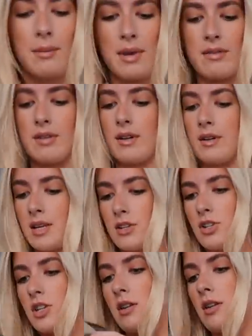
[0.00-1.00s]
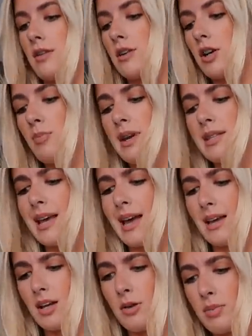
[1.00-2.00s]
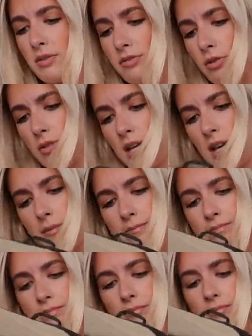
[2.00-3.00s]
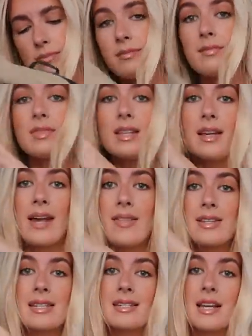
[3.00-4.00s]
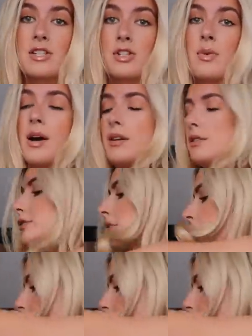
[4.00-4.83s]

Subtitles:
let me have a look, because I actually don't know. Could be 10, could be 14. Okay, this is size 12.